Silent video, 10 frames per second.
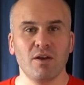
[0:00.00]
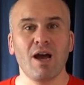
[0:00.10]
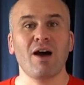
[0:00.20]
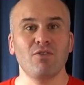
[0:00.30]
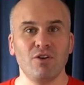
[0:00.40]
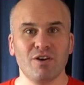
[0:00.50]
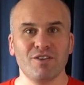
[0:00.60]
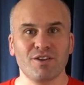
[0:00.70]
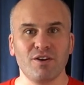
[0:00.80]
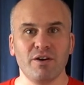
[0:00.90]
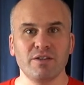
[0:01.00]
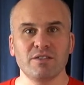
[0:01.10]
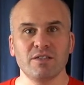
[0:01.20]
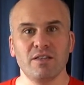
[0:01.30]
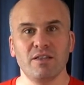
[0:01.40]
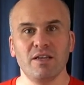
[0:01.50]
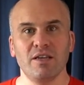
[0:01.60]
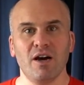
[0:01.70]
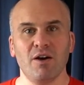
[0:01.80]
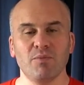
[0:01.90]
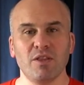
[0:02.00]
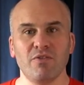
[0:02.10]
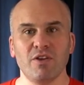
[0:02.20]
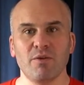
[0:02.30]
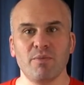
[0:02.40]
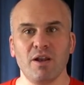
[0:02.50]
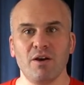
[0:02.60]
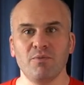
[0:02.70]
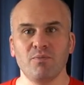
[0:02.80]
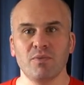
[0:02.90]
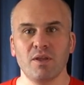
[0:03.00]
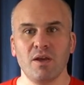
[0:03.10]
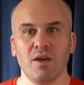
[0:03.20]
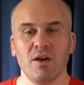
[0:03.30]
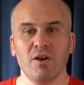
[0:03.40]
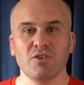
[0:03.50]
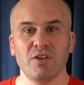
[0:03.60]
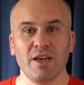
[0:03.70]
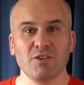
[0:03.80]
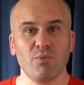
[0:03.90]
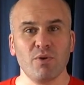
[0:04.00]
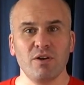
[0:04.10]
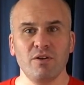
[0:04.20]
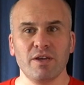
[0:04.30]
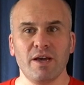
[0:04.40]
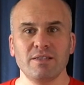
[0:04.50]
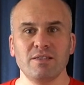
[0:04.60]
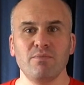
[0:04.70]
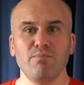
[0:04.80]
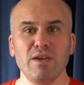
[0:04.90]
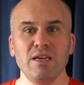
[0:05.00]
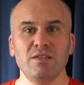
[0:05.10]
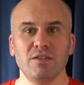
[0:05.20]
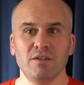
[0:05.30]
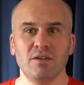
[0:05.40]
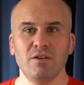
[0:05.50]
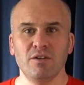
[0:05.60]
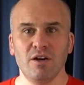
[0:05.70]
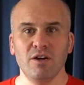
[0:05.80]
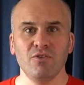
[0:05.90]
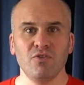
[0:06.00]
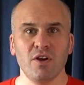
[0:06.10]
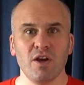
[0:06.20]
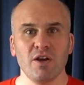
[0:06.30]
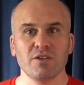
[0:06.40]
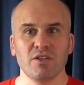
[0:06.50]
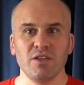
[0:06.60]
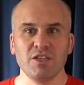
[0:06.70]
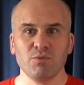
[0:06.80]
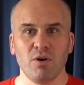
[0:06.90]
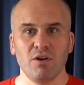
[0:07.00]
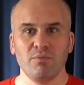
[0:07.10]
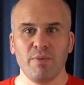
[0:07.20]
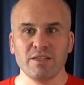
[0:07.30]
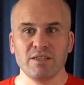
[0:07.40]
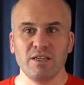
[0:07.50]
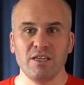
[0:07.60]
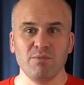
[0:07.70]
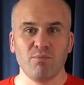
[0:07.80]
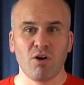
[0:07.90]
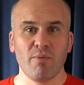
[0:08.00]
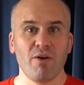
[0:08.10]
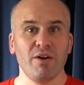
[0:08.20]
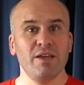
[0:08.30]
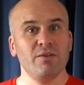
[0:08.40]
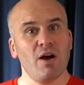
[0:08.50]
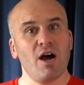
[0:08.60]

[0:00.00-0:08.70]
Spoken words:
have a look at the glides in the video below. The next one we're going to look at is the median nerve. So this one basically primarily